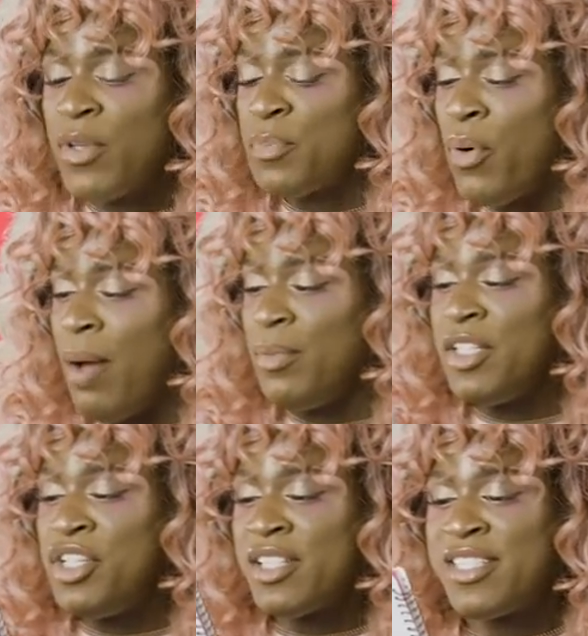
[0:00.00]
was
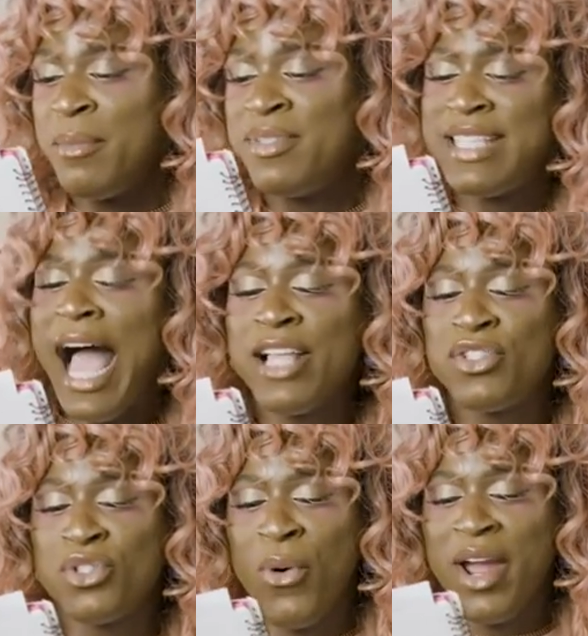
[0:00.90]
probably just some side
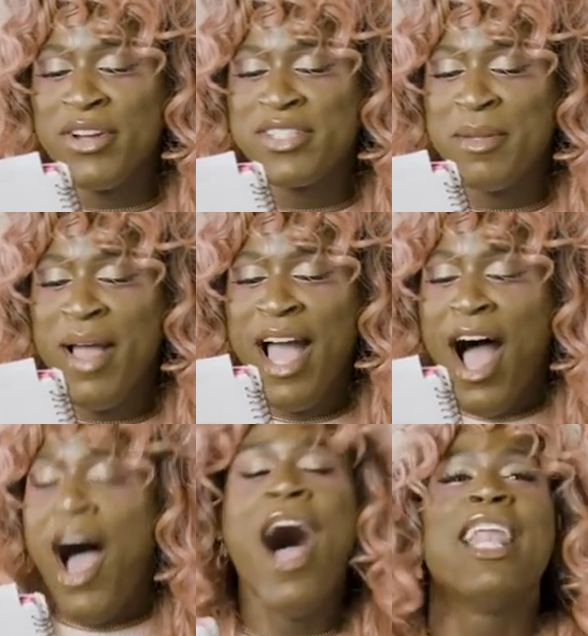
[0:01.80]
story or some
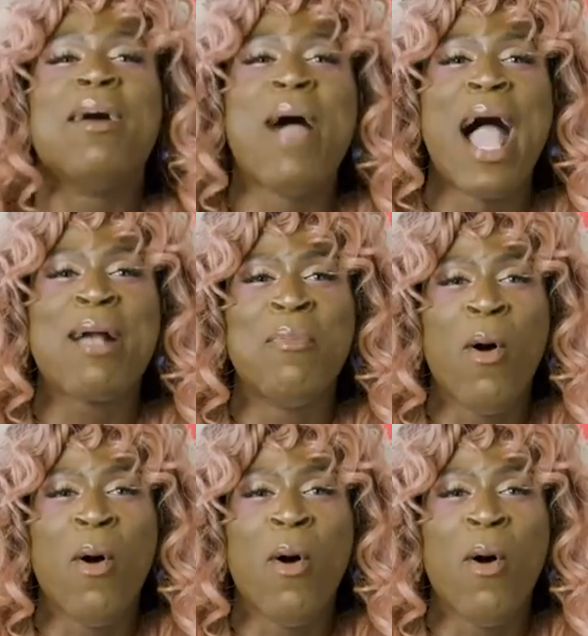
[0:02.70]
hollaback